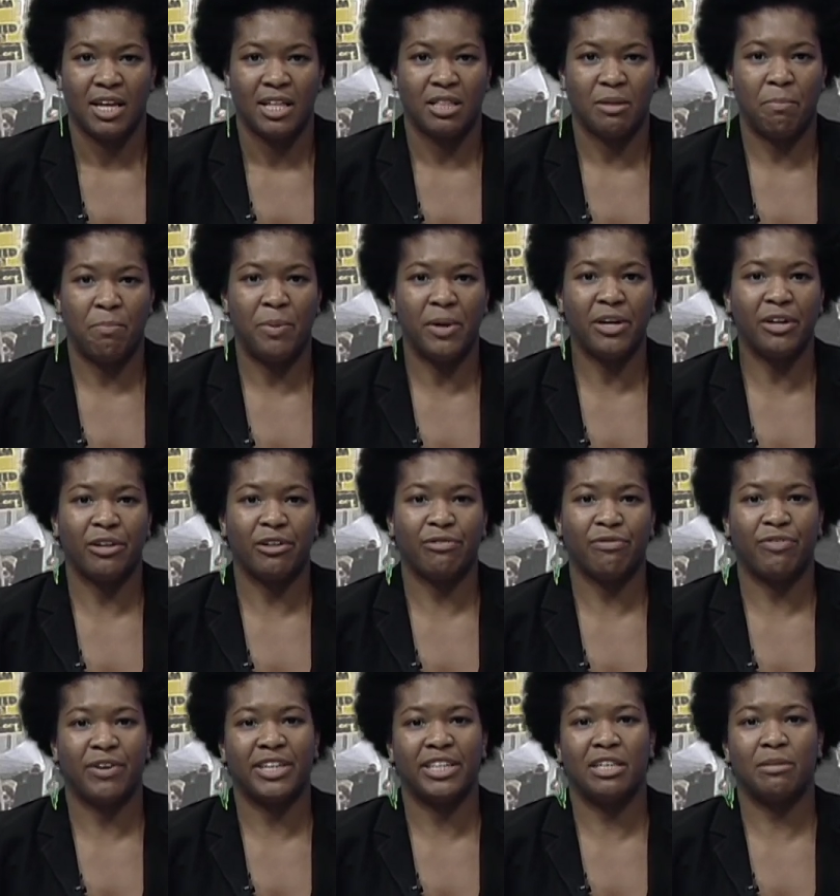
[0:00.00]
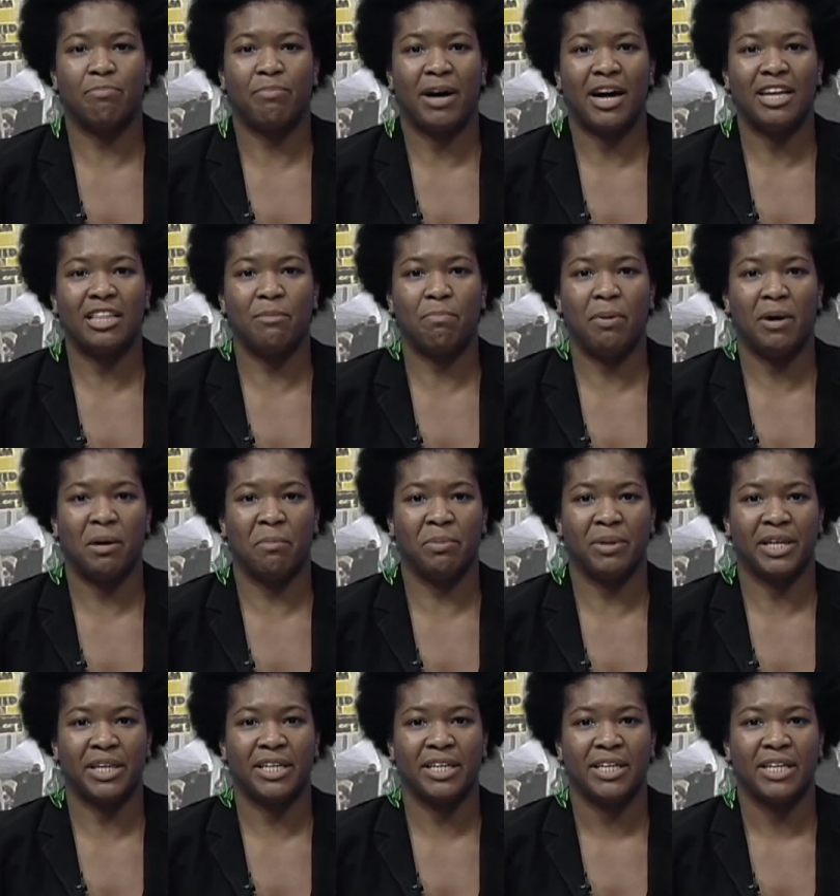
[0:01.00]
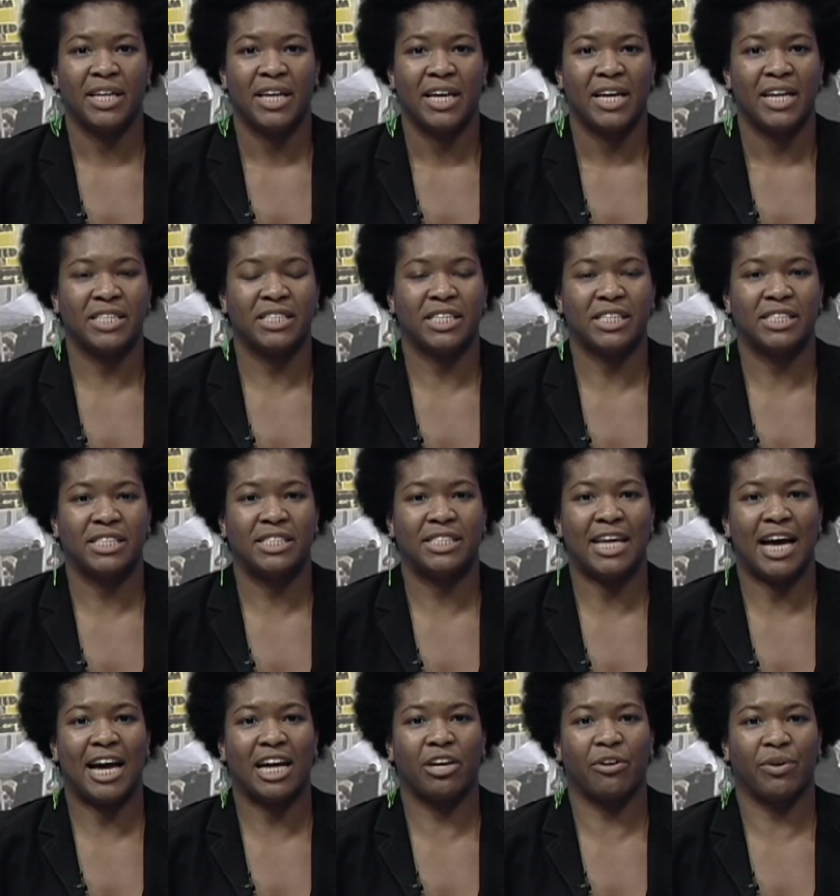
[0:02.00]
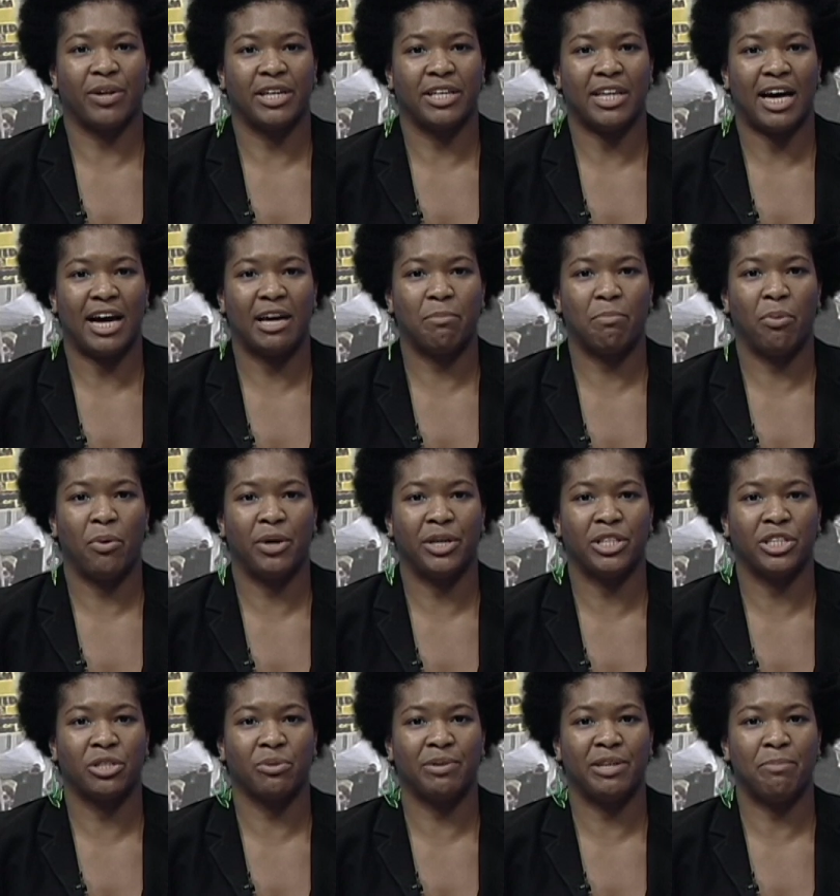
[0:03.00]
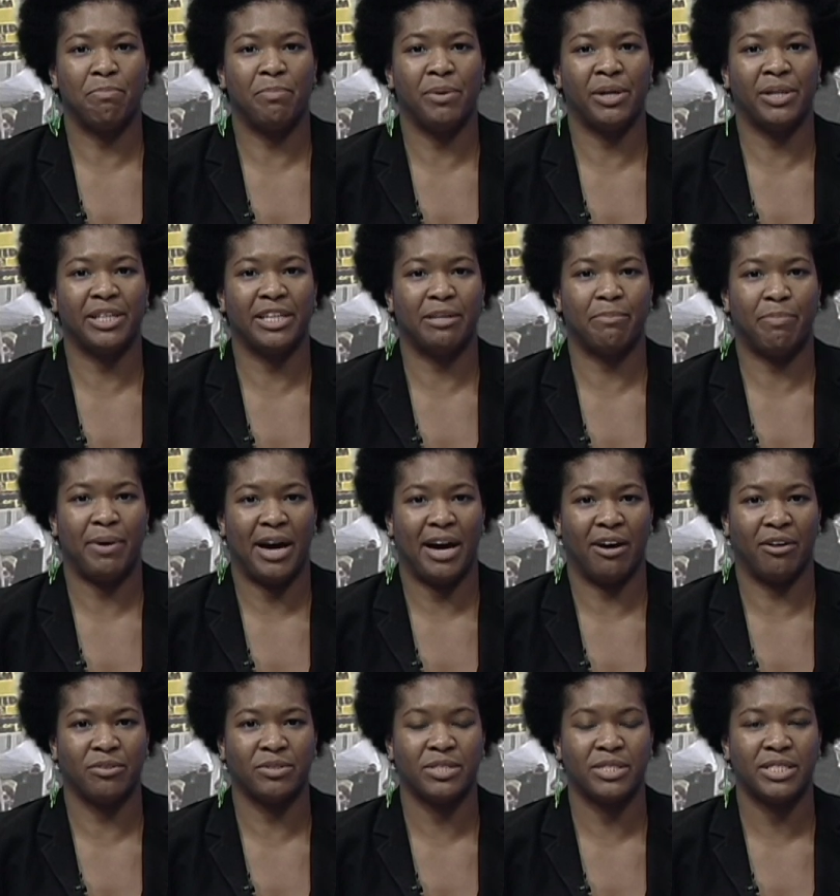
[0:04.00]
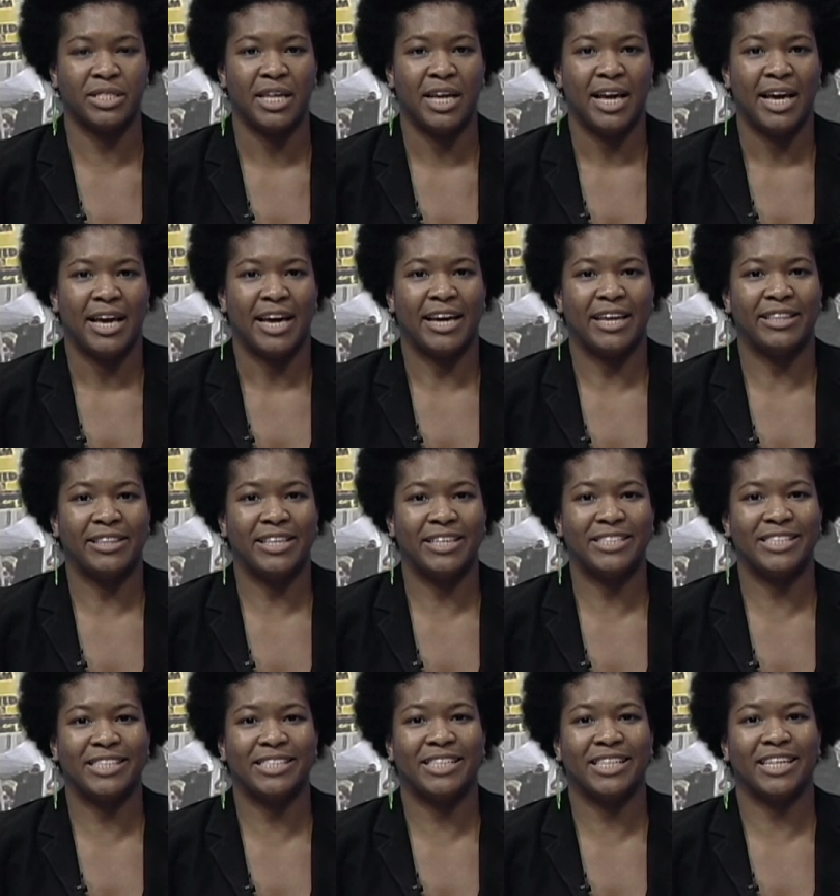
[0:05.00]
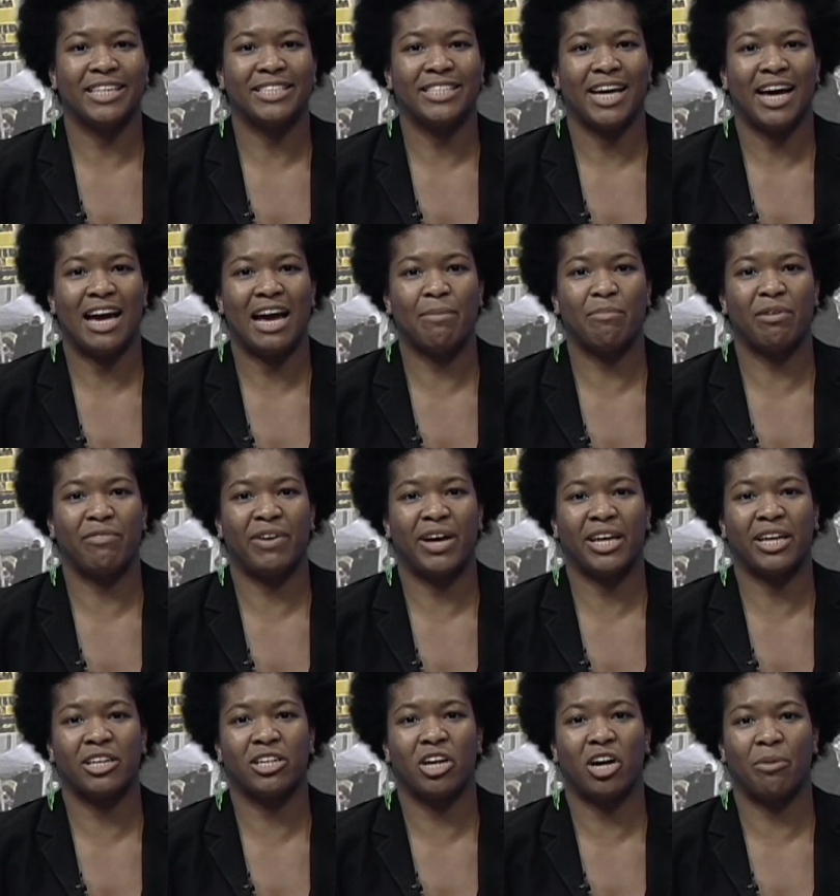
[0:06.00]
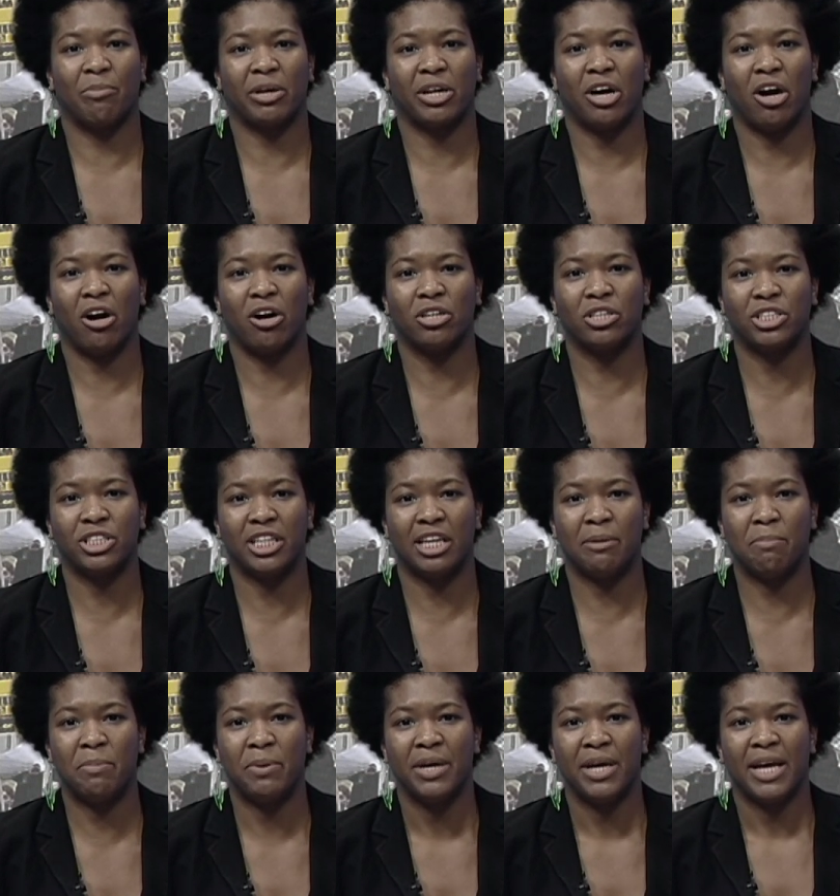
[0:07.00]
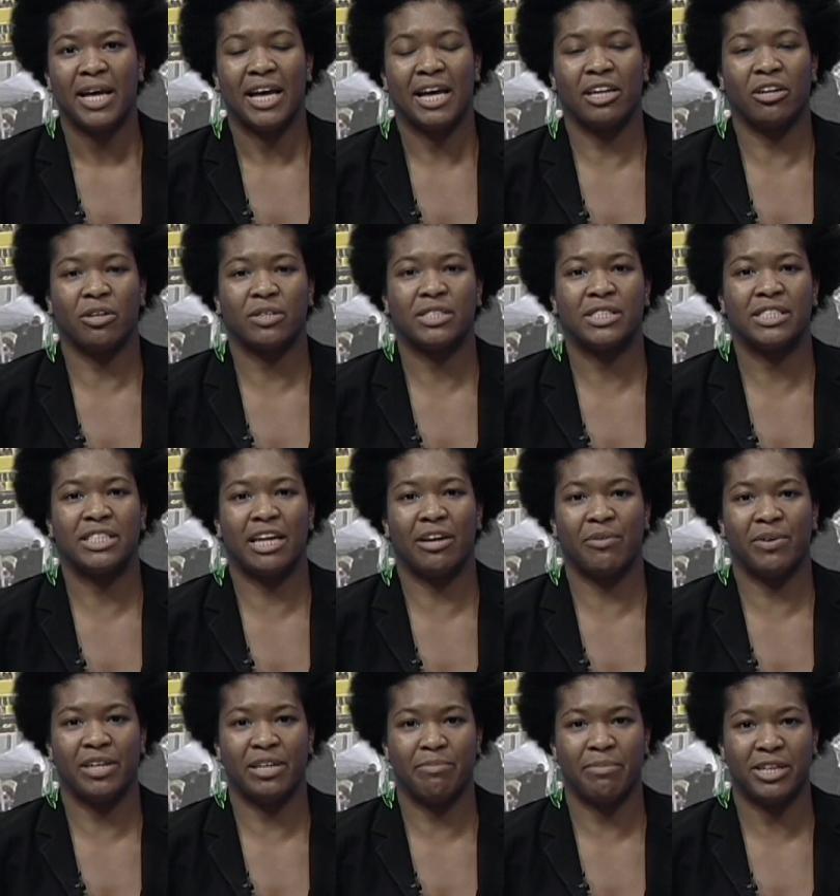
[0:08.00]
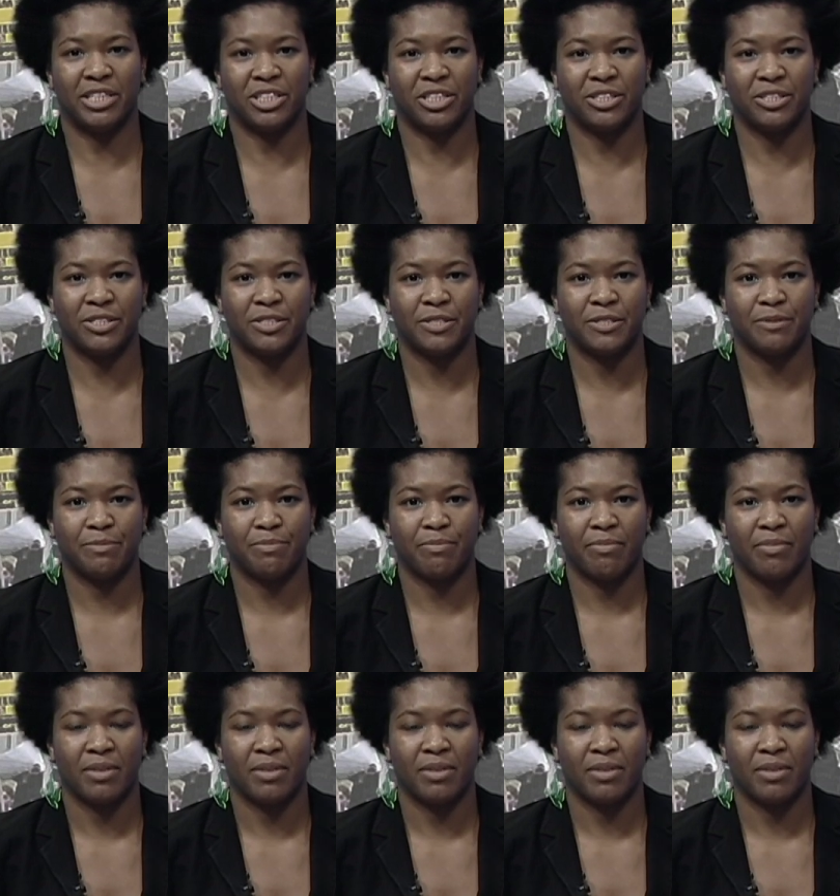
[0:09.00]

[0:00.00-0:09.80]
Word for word: The bill, funded by the public, is a staggering nine point three billion pounds, and this is in a time of economic hardship and austerity measures.